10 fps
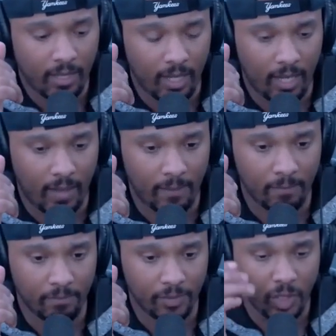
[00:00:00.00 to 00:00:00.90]

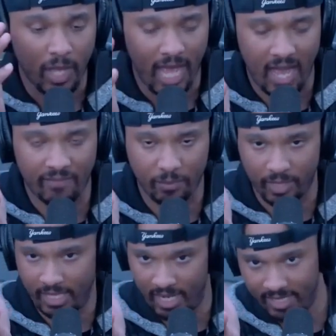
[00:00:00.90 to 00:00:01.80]
So you have to
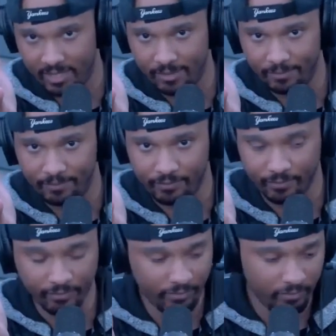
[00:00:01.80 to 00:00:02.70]
play nice.
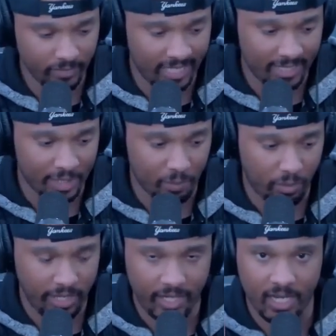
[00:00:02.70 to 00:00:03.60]
At this
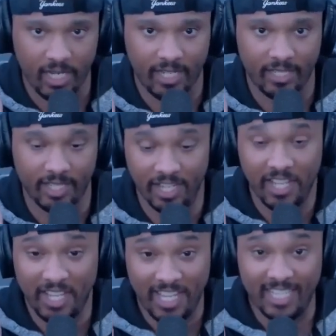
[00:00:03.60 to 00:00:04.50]
point, he's not
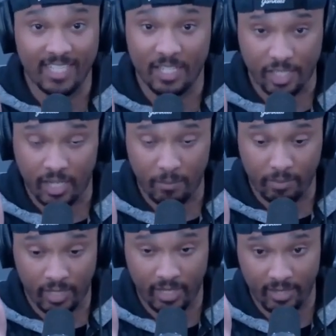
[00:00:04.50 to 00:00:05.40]
John
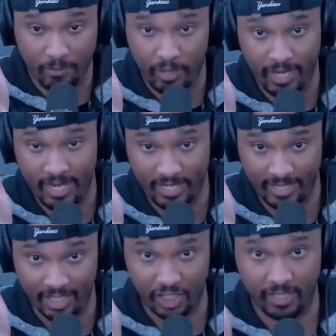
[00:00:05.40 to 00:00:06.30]
Boyega in
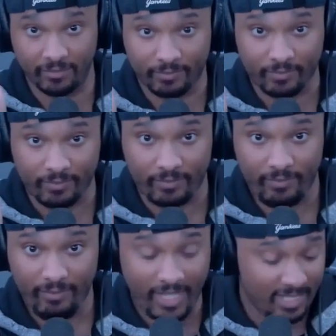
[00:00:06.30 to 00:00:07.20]
that shit.
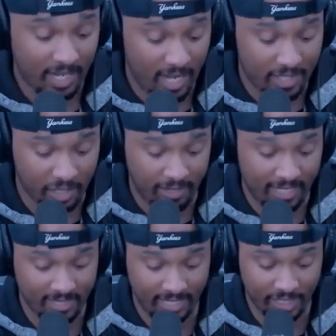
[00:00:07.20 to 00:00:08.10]
He's not Oscar
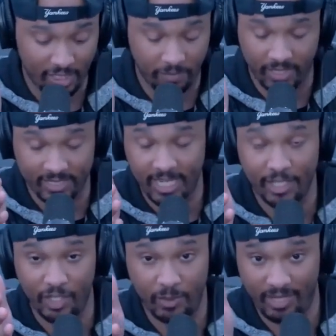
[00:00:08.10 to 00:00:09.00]
Isaac in that shit because they
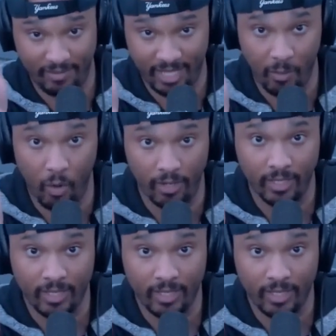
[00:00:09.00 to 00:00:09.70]
can do whatever they want.